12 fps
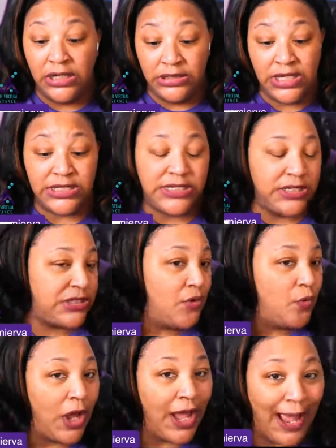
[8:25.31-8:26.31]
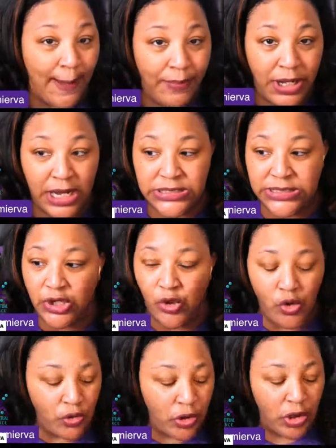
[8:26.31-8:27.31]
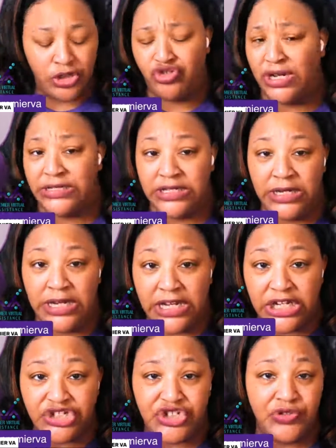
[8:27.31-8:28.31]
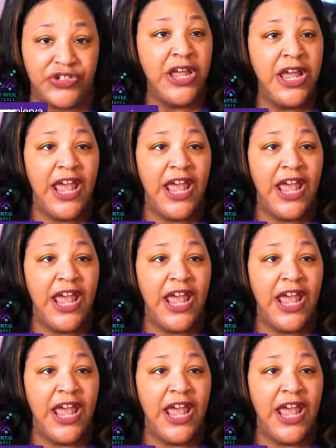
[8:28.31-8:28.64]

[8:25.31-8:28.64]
listen to what happened at school or address any issues.